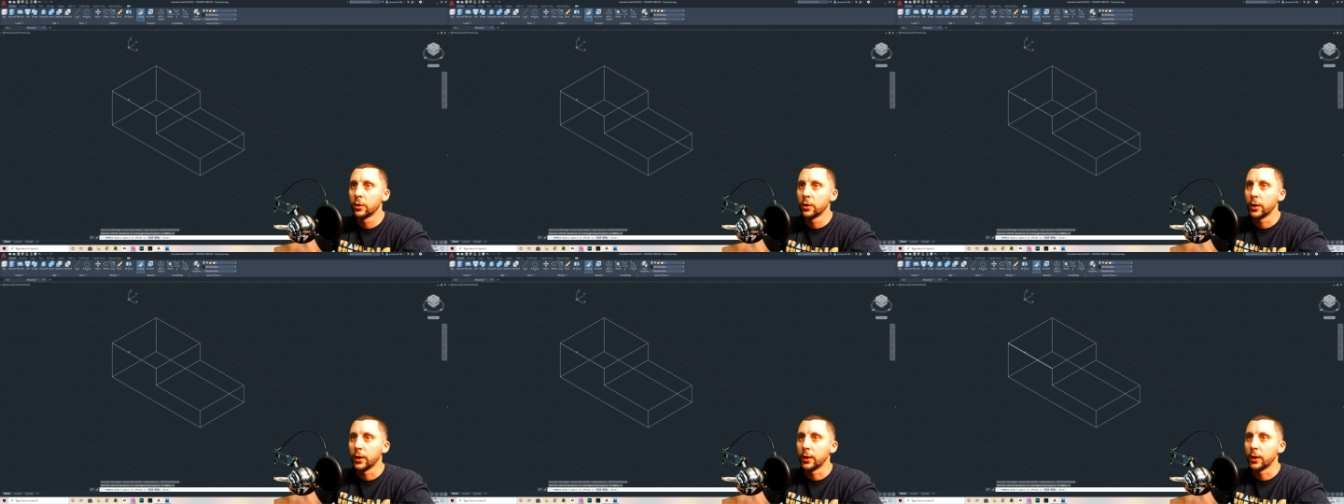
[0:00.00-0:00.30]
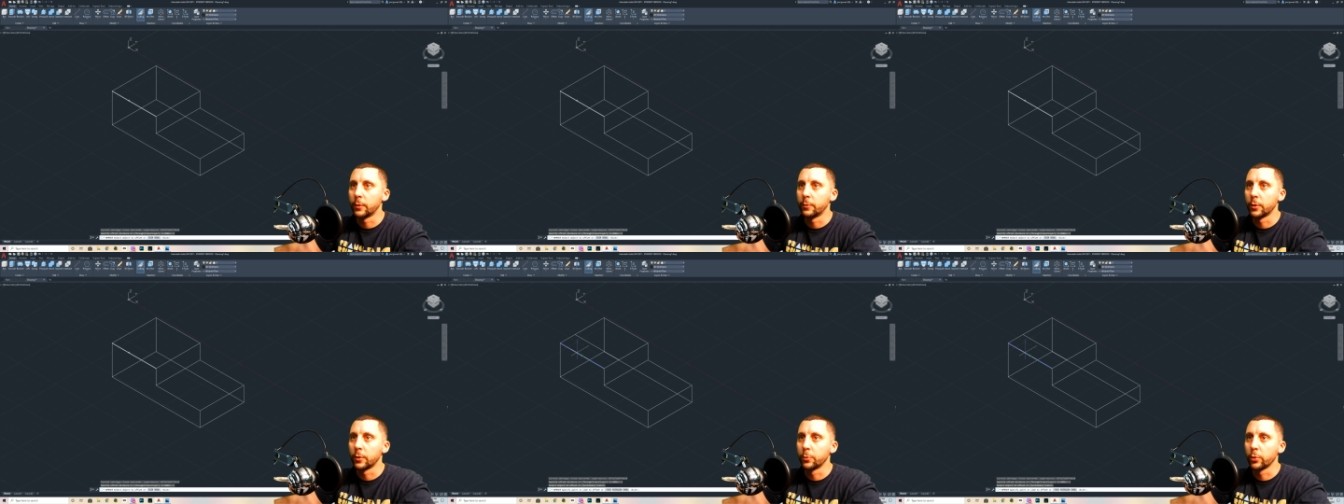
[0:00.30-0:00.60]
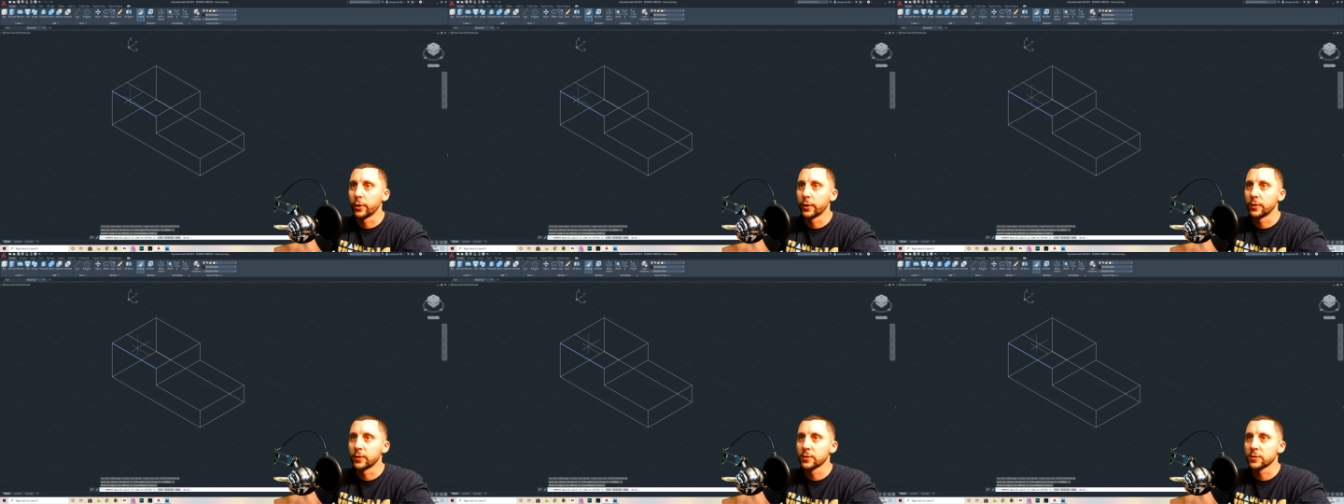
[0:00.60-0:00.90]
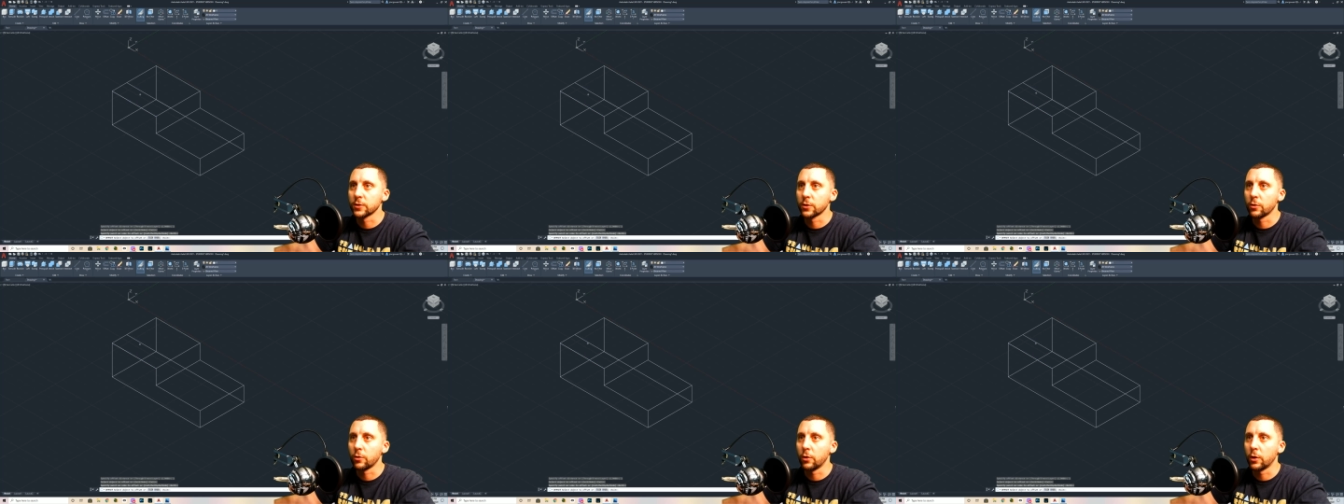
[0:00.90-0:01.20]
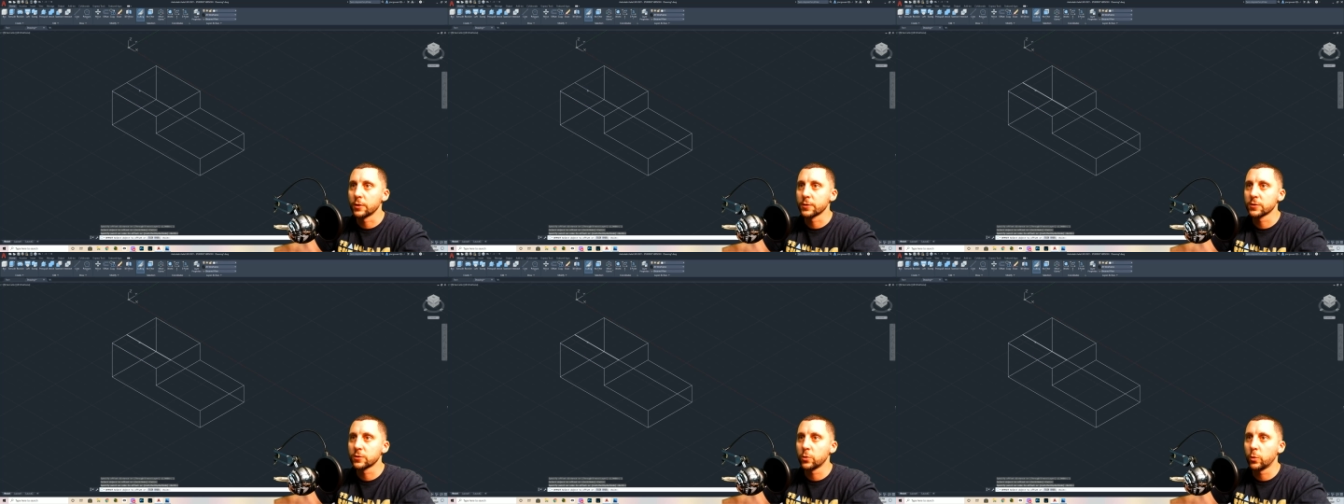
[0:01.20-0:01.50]
and I'm going to bring this
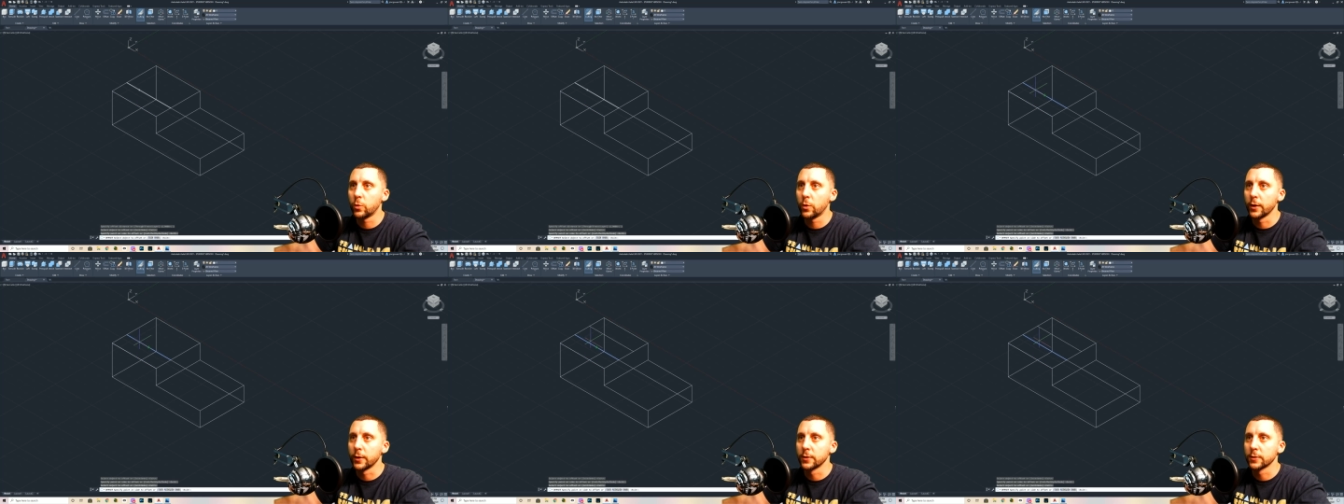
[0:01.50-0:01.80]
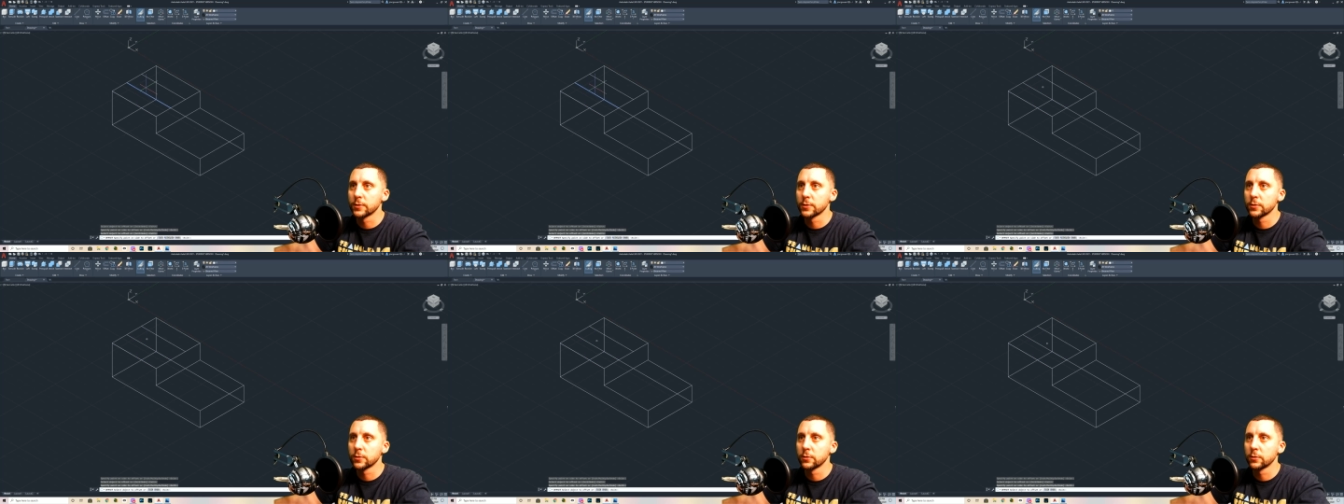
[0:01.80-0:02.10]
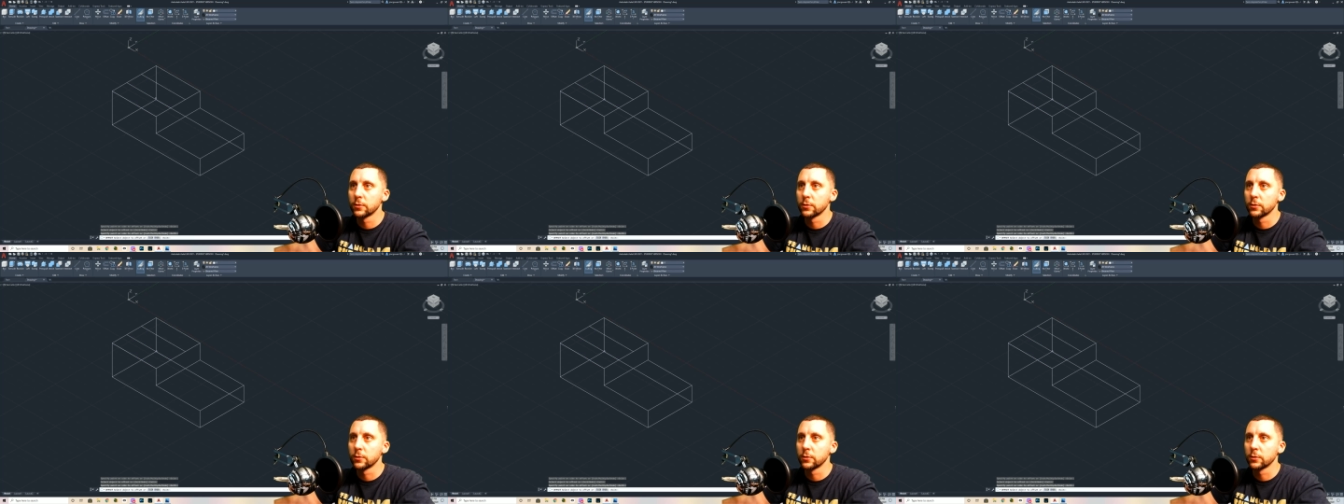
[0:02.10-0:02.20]
across twice.